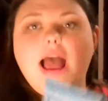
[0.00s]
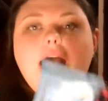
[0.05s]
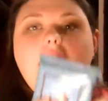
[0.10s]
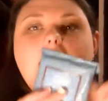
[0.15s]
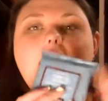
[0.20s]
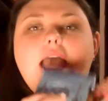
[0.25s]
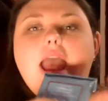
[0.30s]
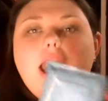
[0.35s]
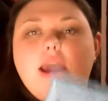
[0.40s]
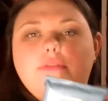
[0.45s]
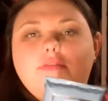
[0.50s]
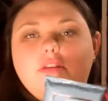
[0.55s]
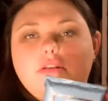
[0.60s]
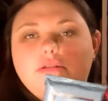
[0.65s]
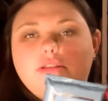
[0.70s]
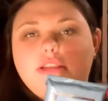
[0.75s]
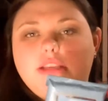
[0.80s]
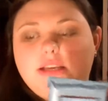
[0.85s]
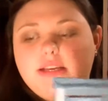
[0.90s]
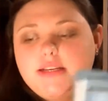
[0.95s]
I have
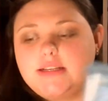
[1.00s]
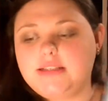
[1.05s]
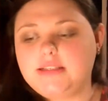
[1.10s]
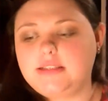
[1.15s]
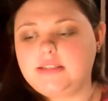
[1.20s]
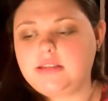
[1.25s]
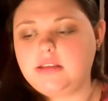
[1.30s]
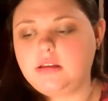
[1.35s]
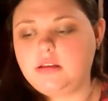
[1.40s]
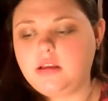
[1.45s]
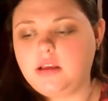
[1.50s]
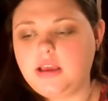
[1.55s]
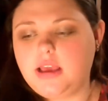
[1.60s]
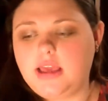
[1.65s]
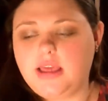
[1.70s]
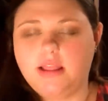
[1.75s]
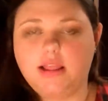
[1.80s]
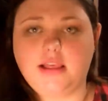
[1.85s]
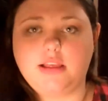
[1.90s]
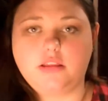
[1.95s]
used this
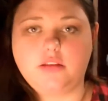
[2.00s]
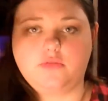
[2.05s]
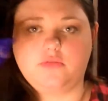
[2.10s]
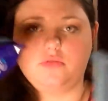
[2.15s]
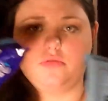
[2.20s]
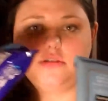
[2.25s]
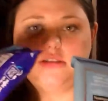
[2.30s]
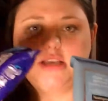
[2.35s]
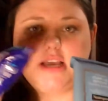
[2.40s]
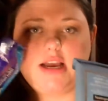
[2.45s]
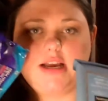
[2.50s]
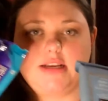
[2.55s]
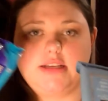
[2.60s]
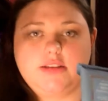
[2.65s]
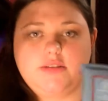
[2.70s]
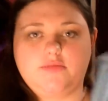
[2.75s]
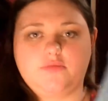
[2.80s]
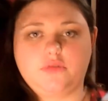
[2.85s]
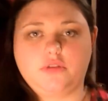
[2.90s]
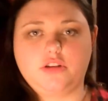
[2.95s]
in like the full
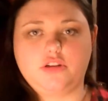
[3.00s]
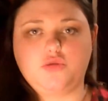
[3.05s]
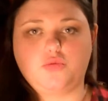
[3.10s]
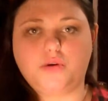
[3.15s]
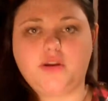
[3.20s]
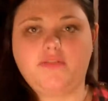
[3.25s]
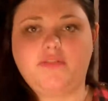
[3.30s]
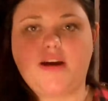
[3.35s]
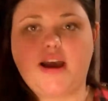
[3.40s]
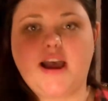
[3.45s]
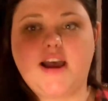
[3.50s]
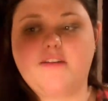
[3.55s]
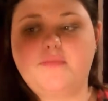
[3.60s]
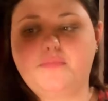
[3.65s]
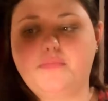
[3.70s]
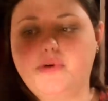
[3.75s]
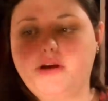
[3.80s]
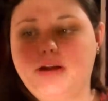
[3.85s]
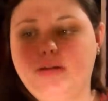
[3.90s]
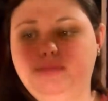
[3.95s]
size for the
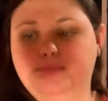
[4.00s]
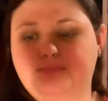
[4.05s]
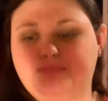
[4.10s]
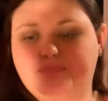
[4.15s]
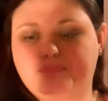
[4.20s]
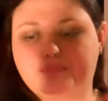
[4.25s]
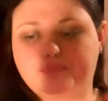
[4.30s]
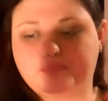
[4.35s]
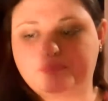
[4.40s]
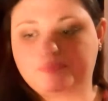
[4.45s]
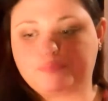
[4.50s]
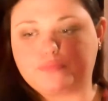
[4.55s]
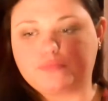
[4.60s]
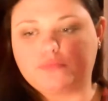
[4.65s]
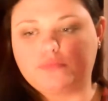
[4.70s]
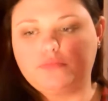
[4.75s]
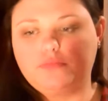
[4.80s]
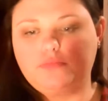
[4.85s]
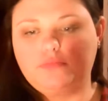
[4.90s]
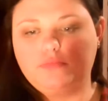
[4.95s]
25, but
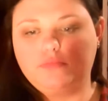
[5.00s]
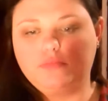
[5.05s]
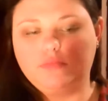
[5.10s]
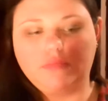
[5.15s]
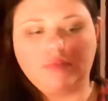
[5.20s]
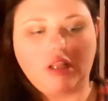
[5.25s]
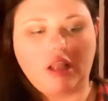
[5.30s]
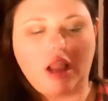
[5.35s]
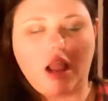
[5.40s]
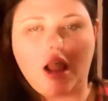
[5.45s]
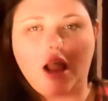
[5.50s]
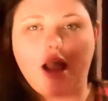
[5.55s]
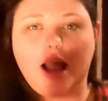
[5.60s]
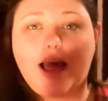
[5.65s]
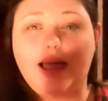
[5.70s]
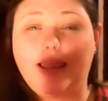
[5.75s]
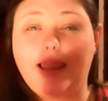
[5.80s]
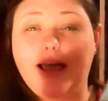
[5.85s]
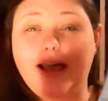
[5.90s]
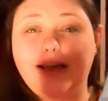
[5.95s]

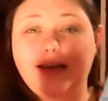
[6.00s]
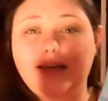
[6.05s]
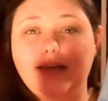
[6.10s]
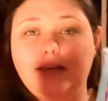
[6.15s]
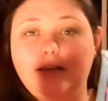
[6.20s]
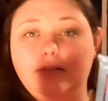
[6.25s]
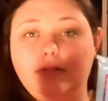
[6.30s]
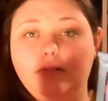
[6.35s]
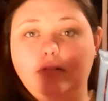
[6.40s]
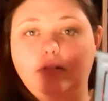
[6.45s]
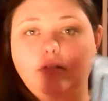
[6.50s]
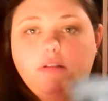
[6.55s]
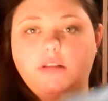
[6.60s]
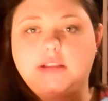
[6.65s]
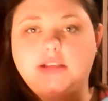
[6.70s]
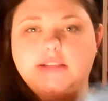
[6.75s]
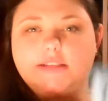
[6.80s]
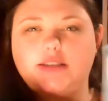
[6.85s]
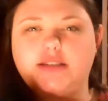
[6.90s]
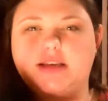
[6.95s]
I liked it.
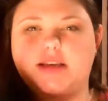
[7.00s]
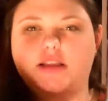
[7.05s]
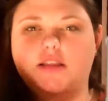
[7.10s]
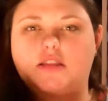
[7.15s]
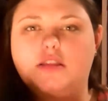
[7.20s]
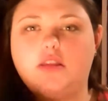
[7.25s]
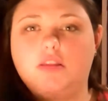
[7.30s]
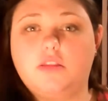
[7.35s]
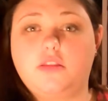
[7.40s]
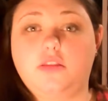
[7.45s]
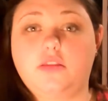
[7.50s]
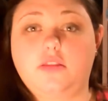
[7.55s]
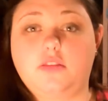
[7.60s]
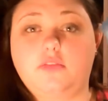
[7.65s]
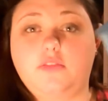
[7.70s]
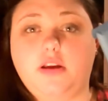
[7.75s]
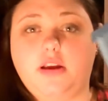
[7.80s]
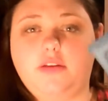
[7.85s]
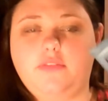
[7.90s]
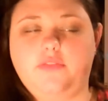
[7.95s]
This is like the
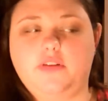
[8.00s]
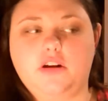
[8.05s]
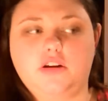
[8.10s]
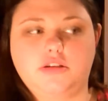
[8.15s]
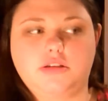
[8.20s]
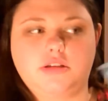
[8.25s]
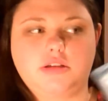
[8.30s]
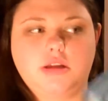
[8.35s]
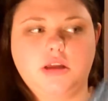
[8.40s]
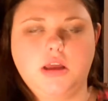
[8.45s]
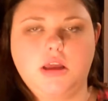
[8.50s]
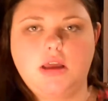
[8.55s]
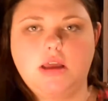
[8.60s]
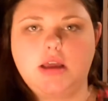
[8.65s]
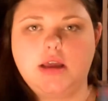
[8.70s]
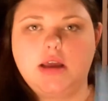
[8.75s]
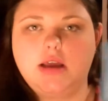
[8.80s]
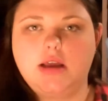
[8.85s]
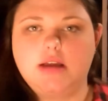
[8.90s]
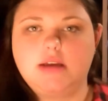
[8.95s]
very first
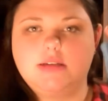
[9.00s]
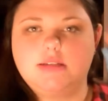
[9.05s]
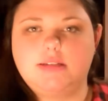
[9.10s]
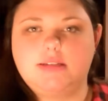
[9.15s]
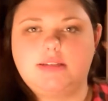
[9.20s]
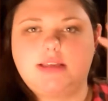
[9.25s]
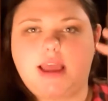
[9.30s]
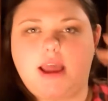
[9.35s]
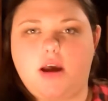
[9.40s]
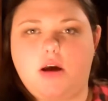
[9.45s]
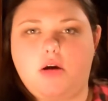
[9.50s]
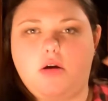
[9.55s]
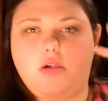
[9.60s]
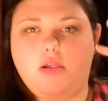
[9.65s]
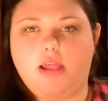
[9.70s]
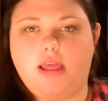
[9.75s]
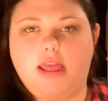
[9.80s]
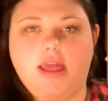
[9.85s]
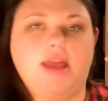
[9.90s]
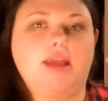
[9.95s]

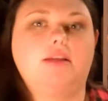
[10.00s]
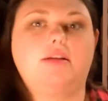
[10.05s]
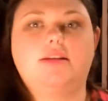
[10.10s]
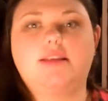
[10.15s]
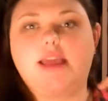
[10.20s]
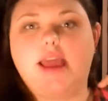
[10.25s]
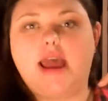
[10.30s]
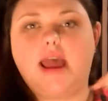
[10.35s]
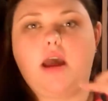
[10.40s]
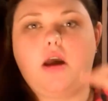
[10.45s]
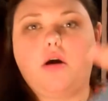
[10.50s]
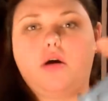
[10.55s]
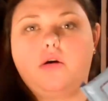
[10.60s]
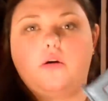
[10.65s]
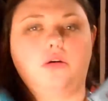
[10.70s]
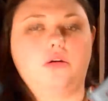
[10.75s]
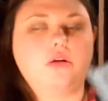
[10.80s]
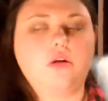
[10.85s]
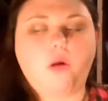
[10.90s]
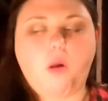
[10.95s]
towelette, towel,